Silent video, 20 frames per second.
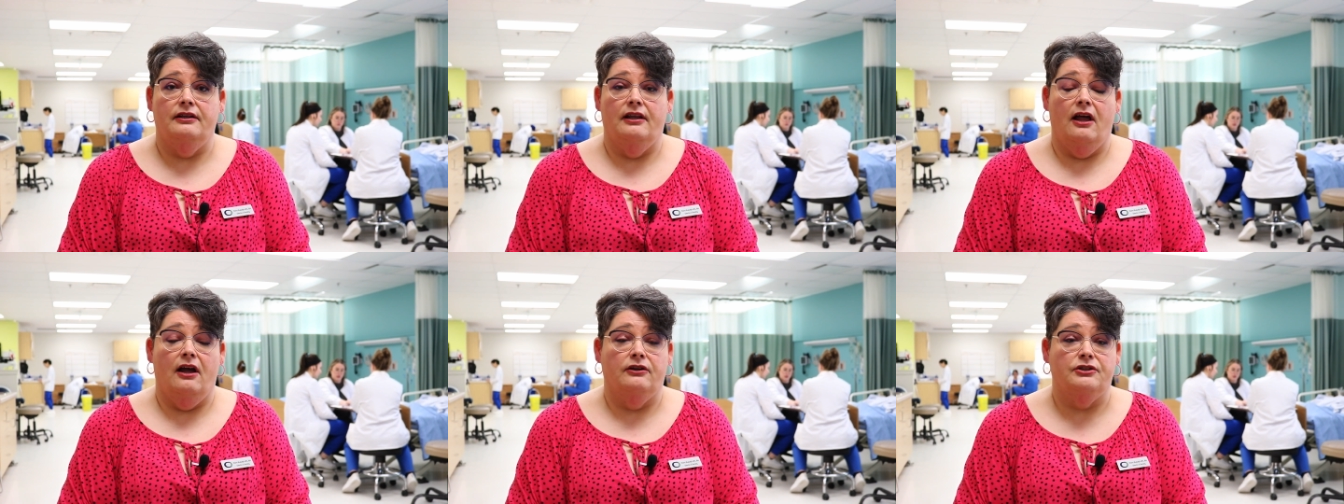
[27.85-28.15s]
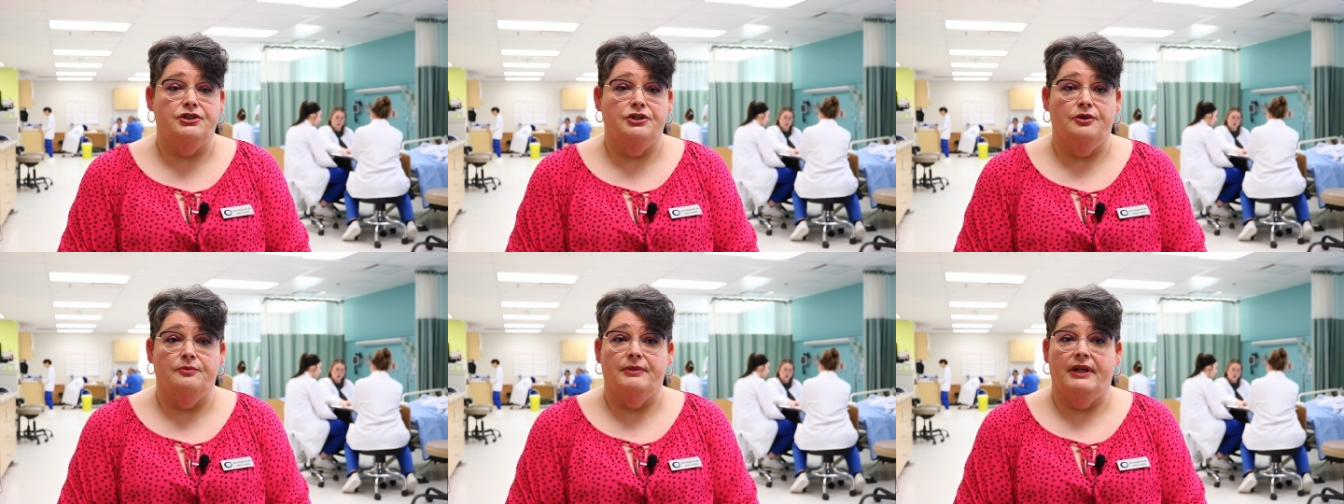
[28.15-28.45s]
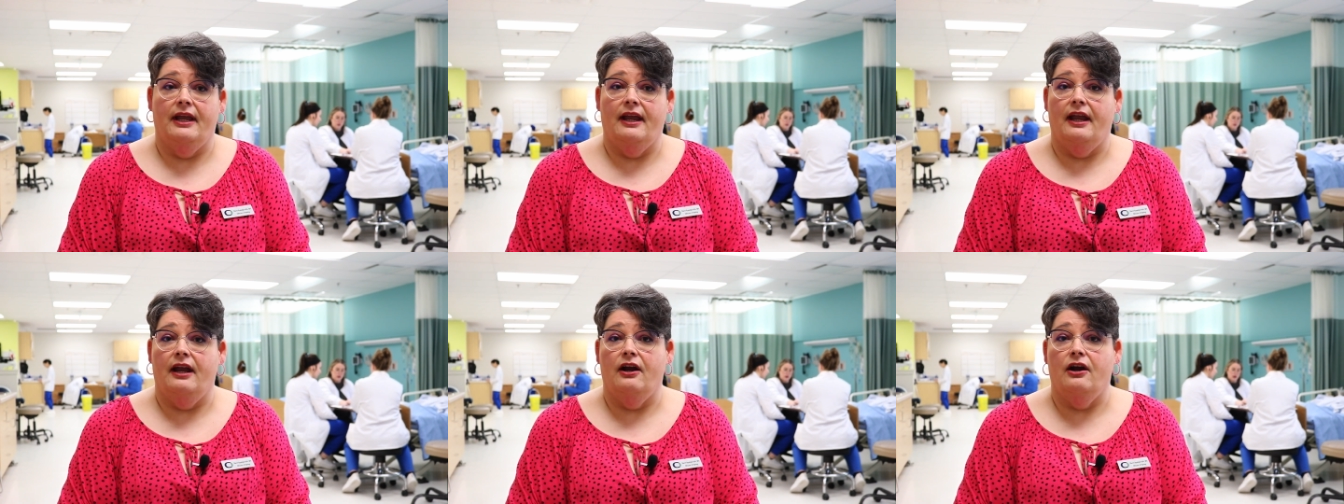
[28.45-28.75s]
long-term
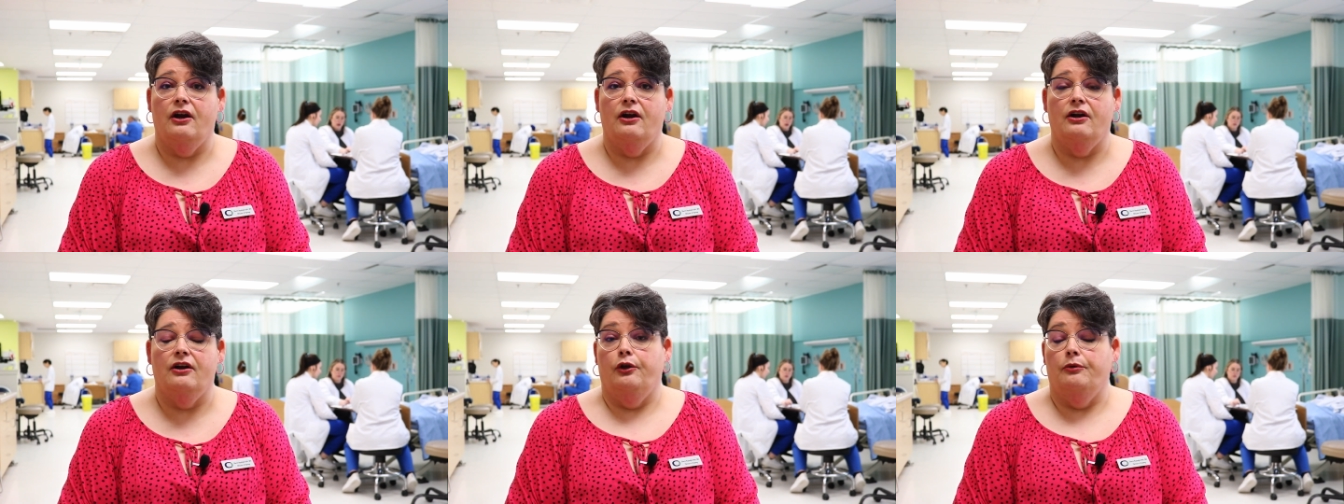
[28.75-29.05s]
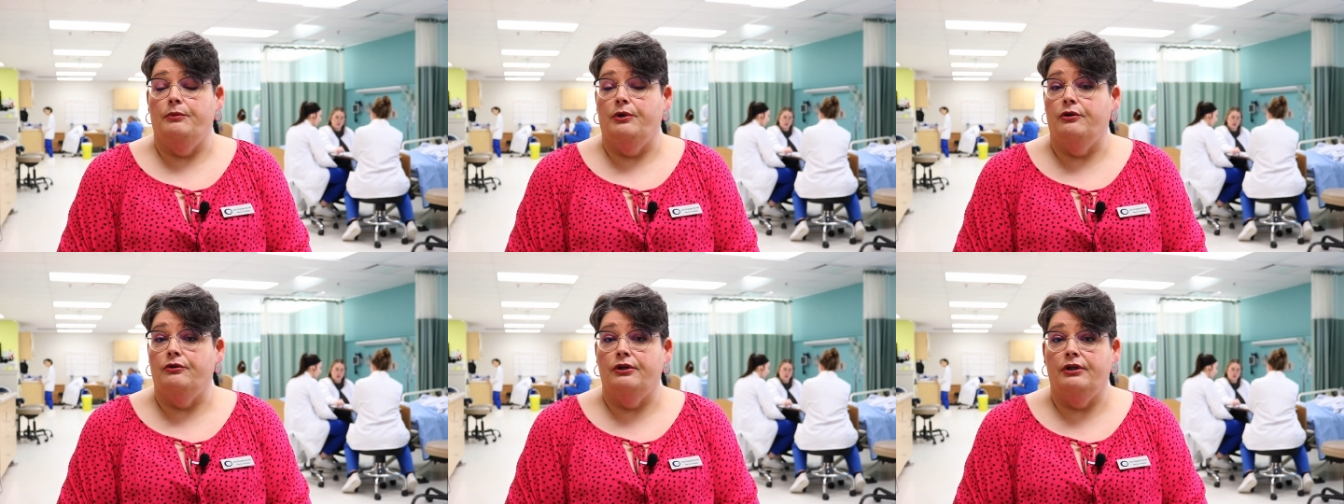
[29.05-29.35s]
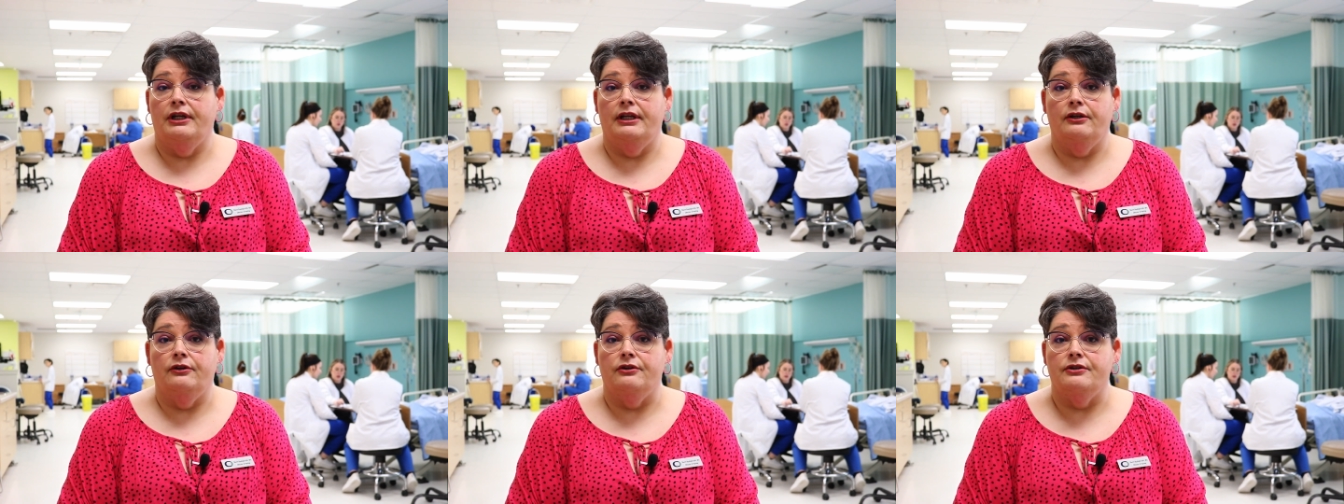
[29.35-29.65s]
care,
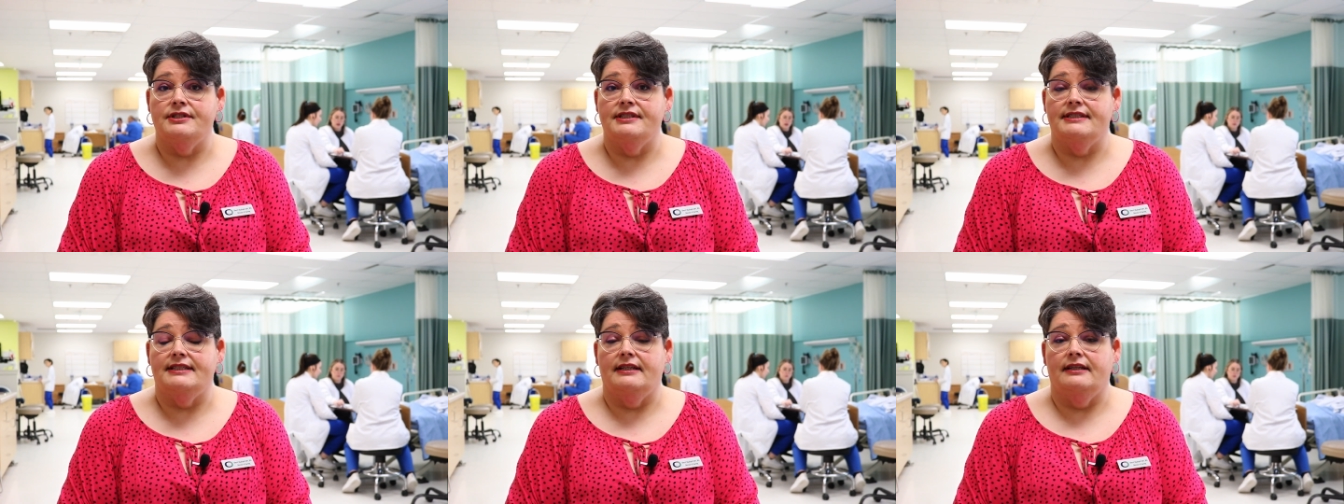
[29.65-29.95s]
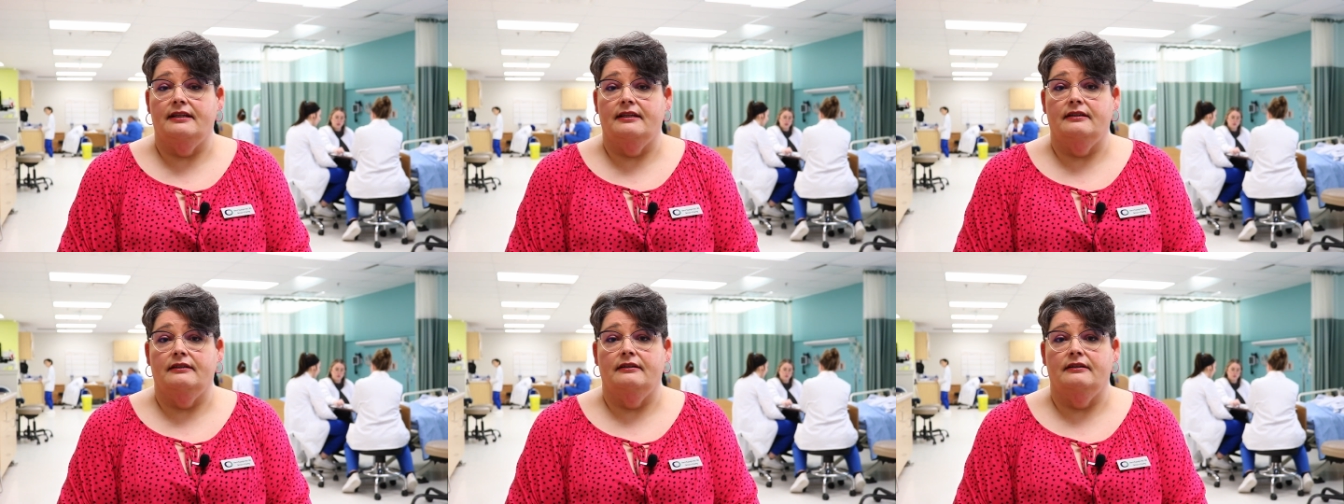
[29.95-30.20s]
community nursing,